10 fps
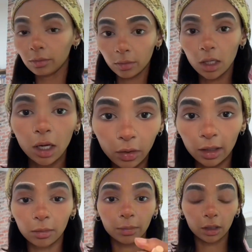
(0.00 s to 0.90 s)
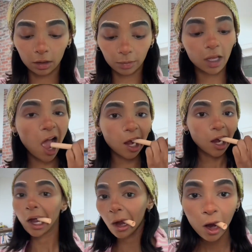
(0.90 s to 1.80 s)
Oh, and then I'm going to put a little bit
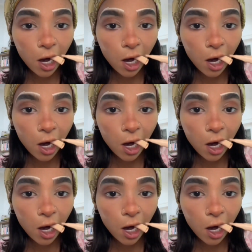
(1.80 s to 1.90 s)
on my